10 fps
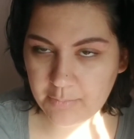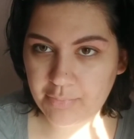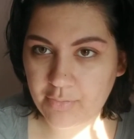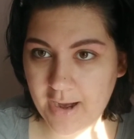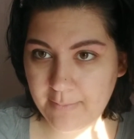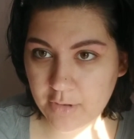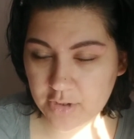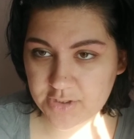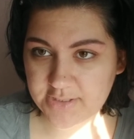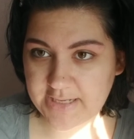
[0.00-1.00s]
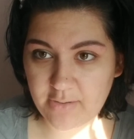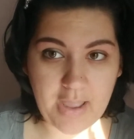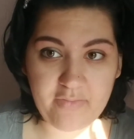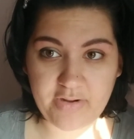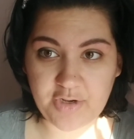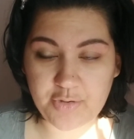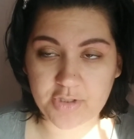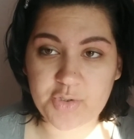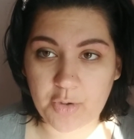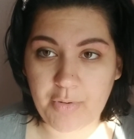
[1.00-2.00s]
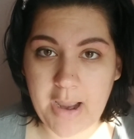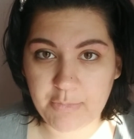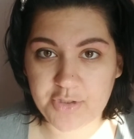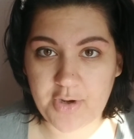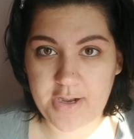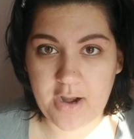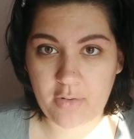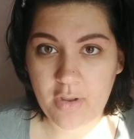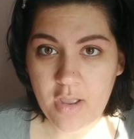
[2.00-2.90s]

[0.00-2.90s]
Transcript: primers, because I don't have any drugstore primers right now.